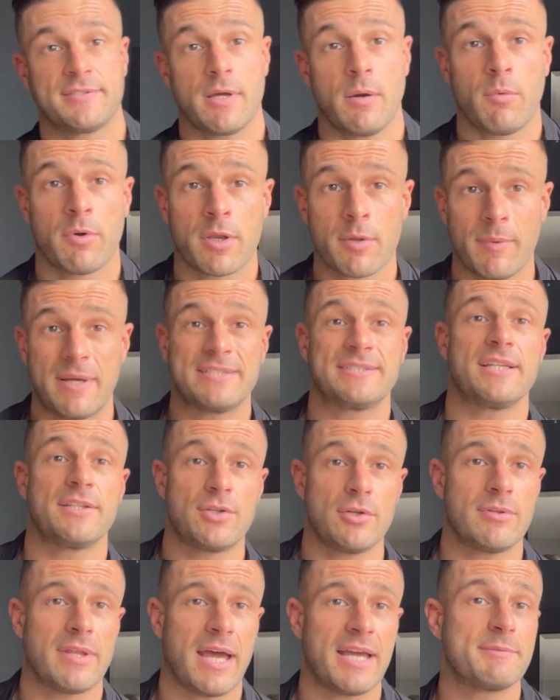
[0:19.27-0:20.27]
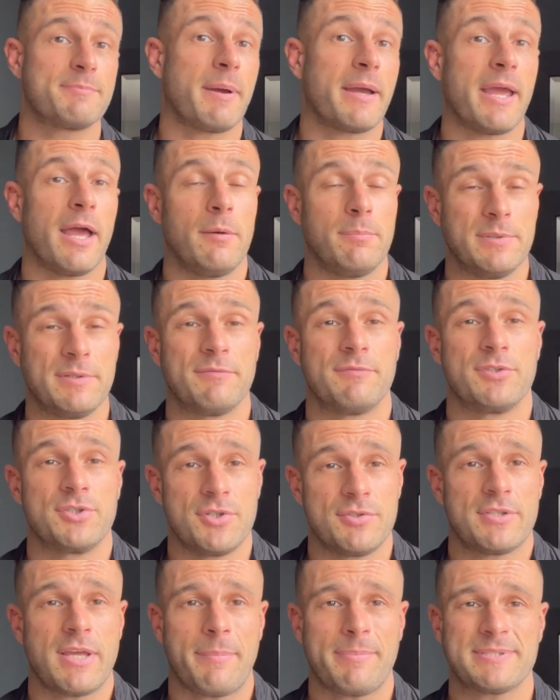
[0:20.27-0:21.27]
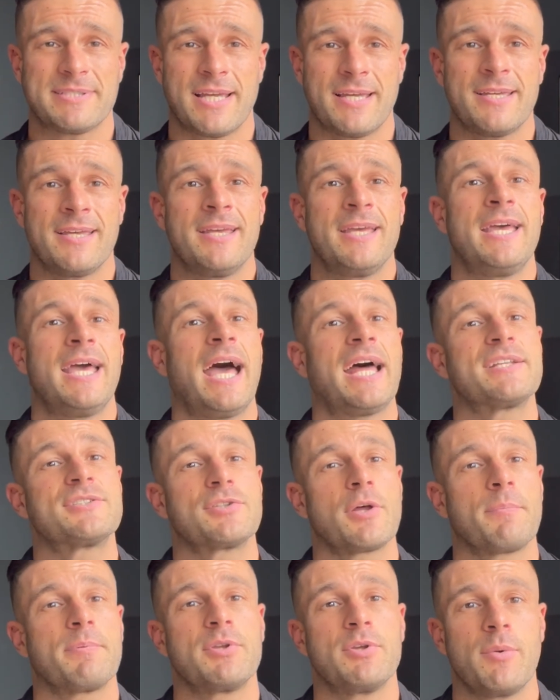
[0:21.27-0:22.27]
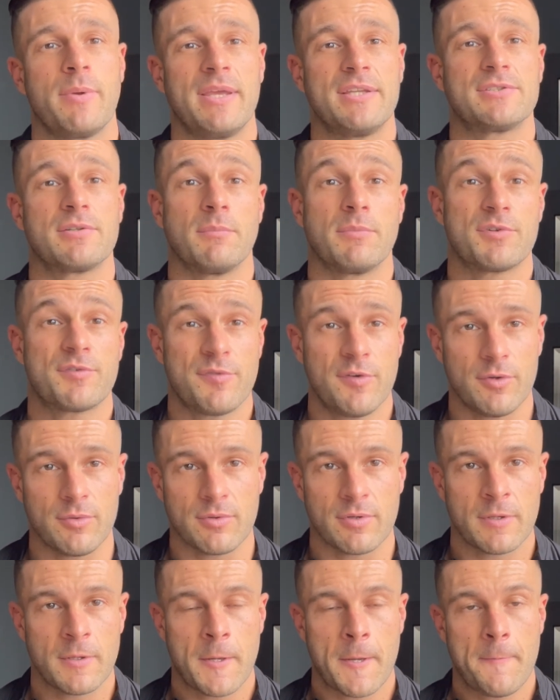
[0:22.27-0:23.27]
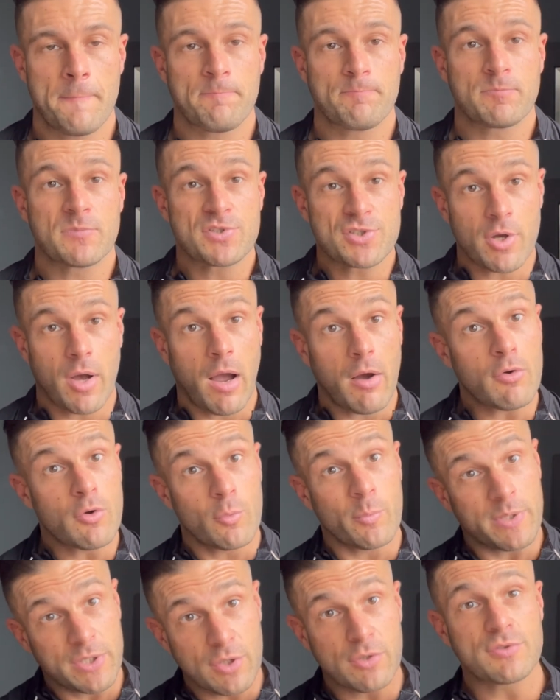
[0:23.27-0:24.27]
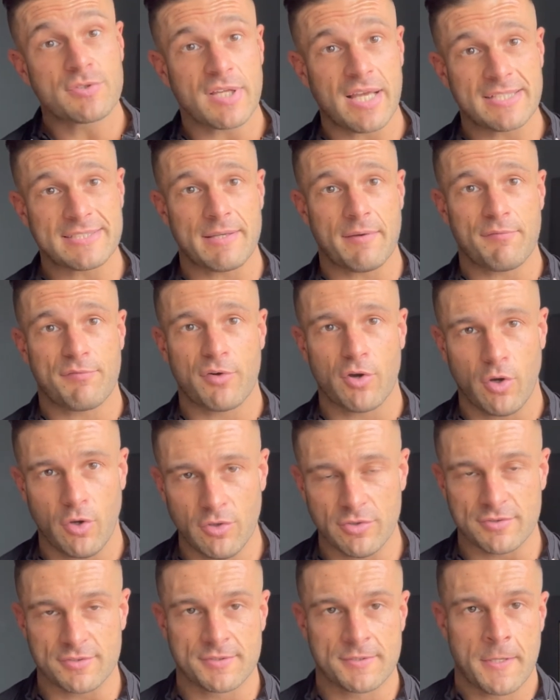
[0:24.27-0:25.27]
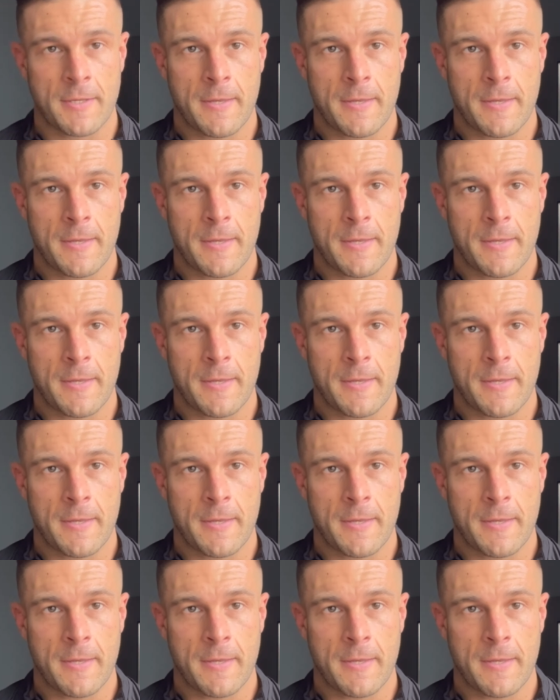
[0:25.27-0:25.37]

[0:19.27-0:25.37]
And one of the ways they do that is by helping reduce appetite and stopping you eat so much food. So how can we utilize them for us?